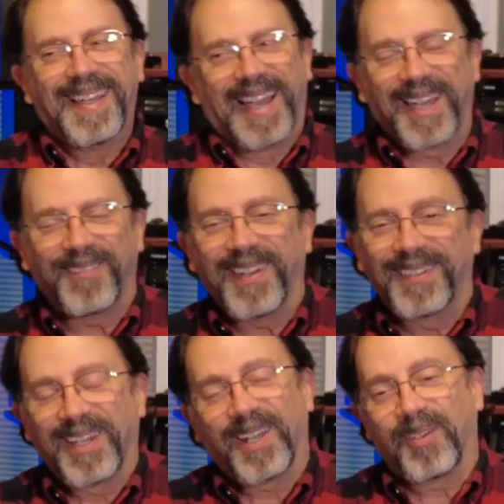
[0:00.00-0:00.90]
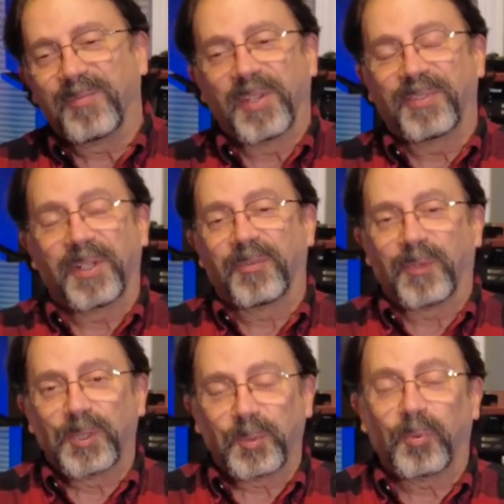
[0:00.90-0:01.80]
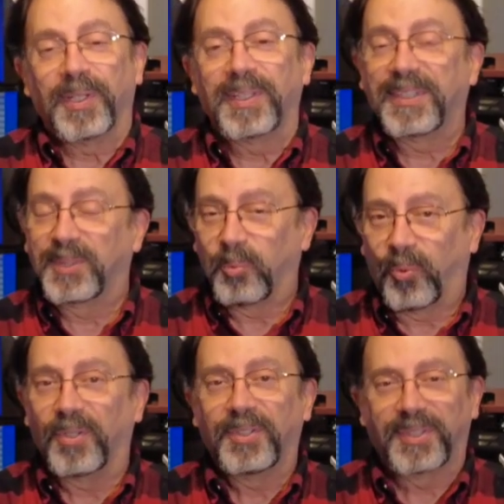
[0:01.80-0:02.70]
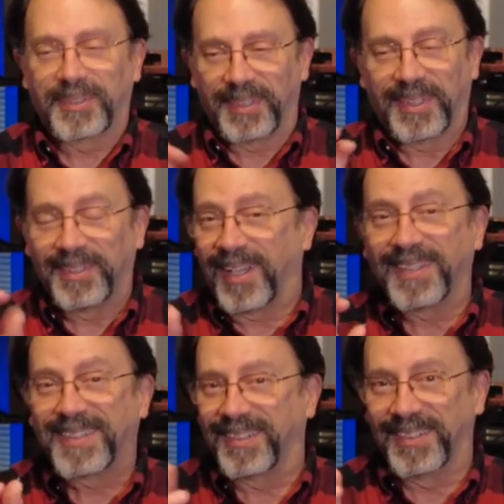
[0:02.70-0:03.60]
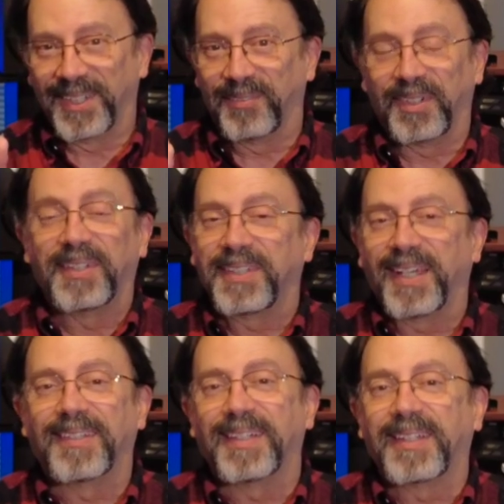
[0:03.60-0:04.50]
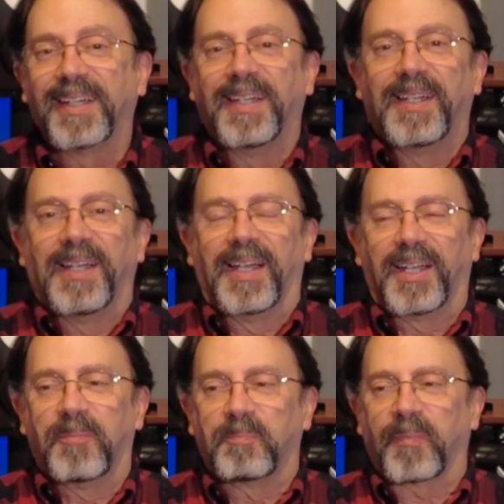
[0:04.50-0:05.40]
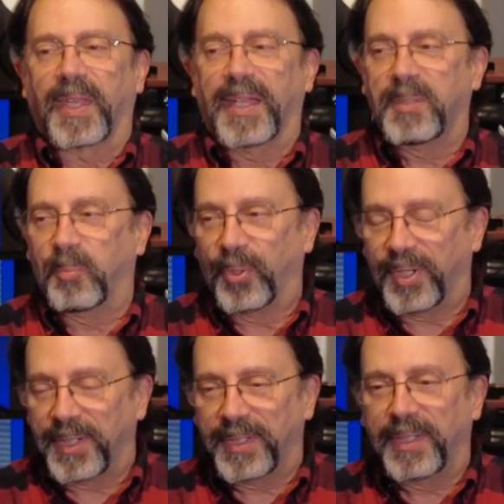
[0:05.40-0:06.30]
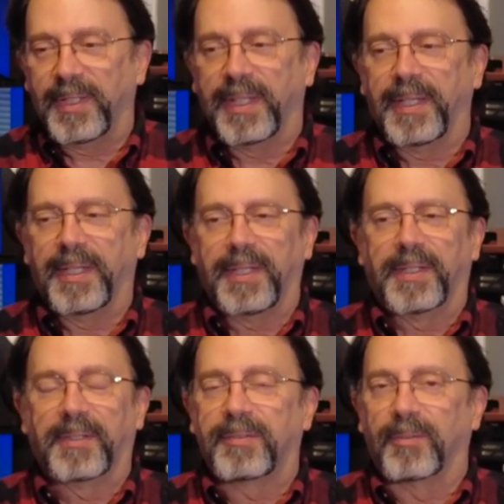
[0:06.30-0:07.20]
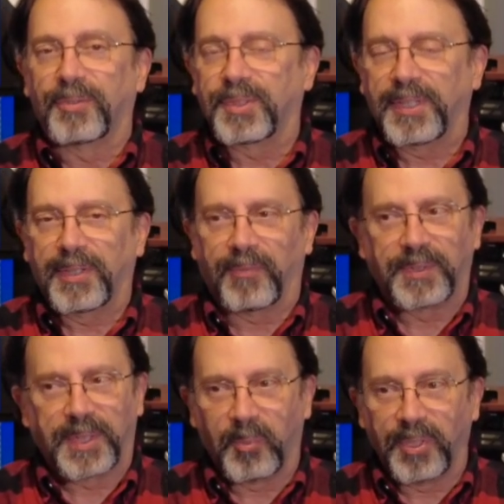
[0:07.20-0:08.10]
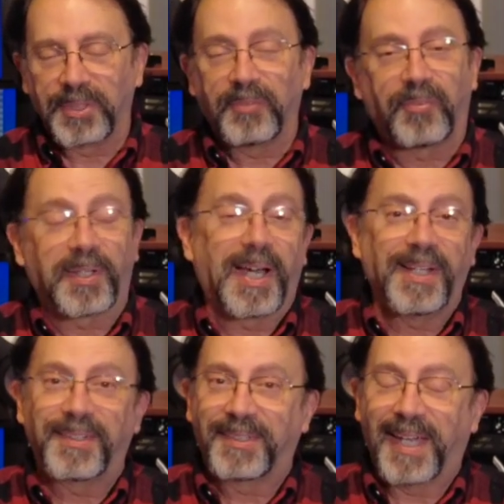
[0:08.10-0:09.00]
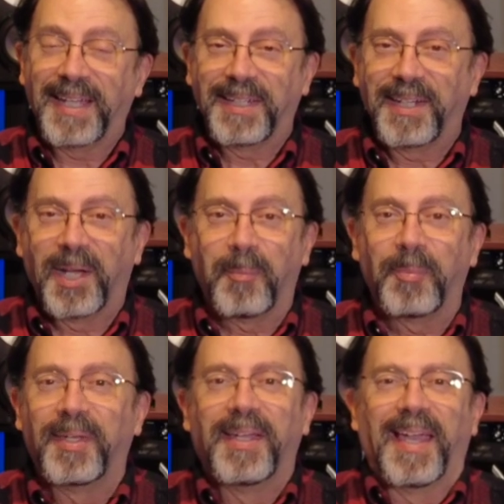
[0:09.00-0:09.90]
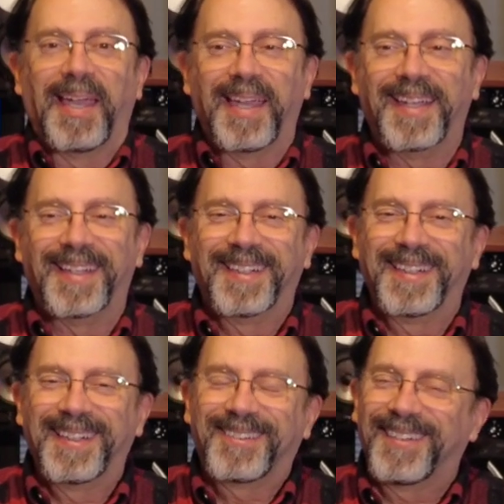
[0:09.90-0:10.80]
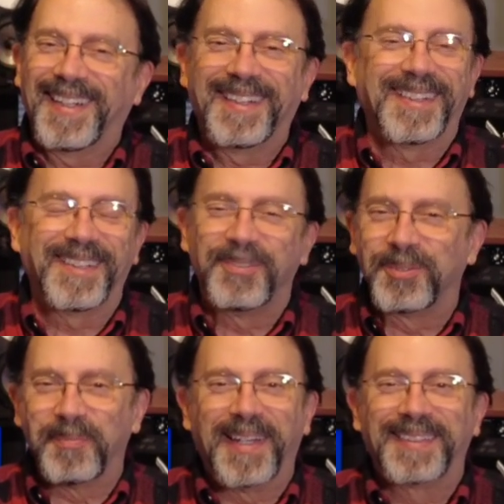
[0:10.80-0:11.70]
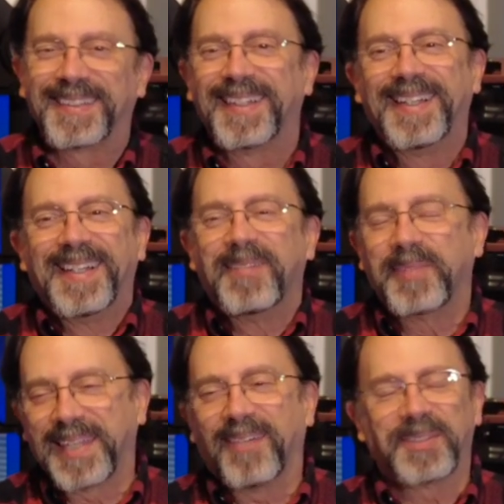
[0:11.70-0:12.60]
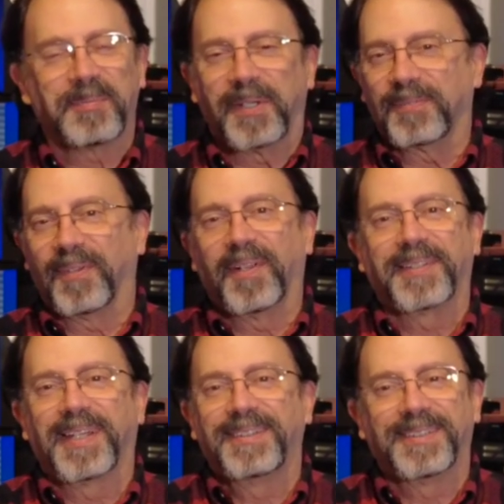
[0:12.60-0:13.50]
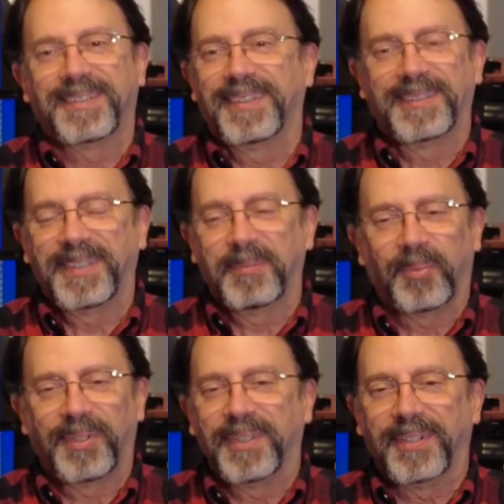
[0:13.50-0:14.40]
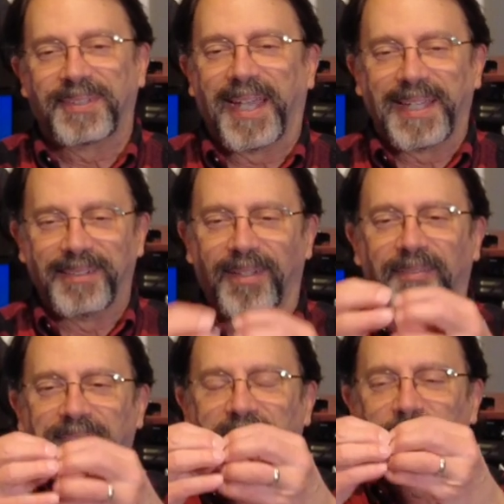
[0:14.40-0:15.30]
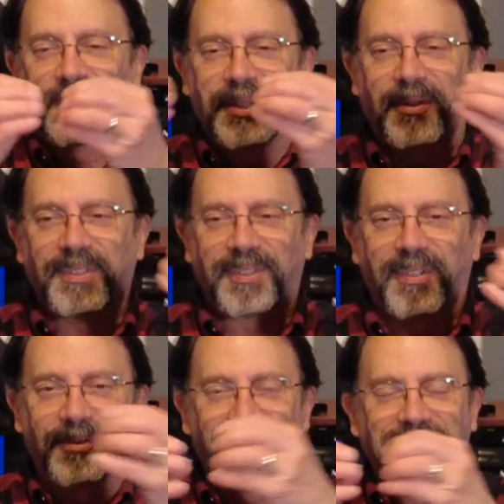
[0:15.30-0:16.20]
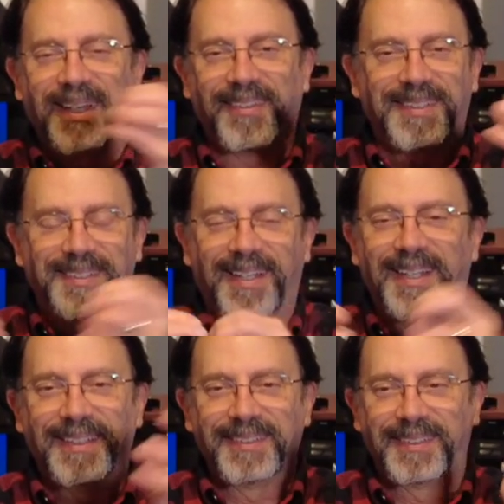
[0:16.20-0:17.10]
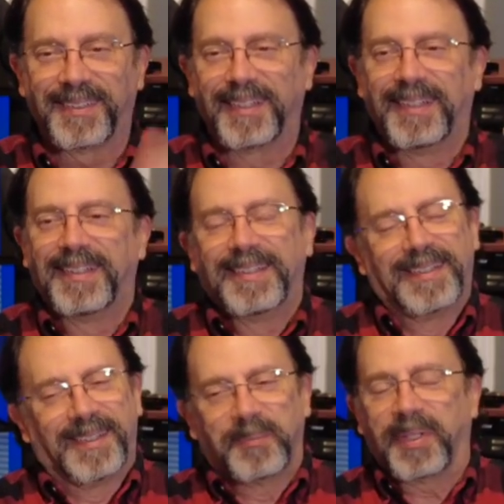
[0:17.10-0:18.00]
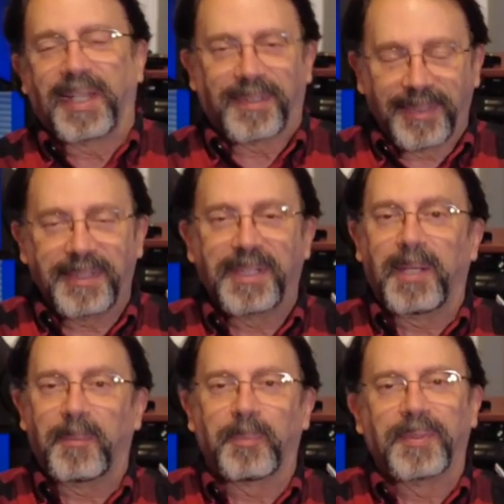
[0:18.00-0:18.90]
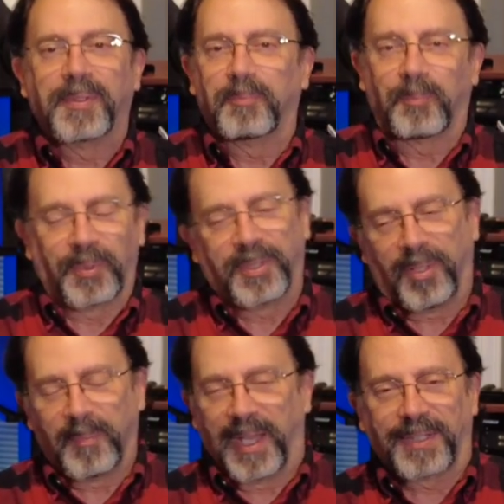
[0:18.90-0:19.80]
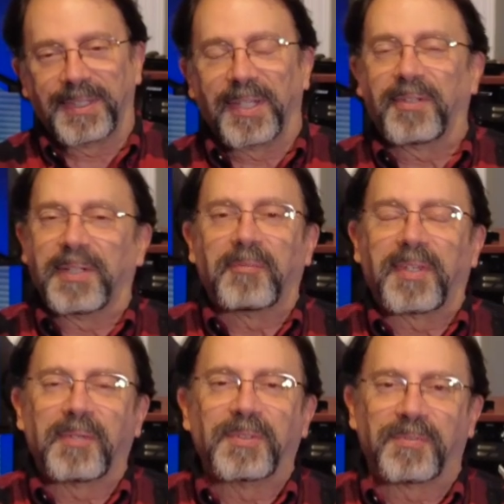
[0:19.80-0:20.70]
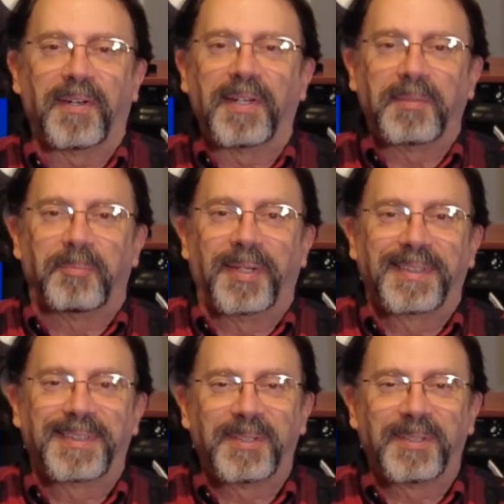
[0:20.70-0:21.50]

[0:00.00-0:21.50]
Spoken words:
I found out on my very first print, it's important to get the nozzle in there very tightly. I had put it in and loosened it for some reason, forgot to tighten it up, and it created a huge mess. But that was my fault. I just didn't put it in there tight, and all of a sudden the material started oozing out the sides. But I cleaned it up and put it all back together, and everything was fine. But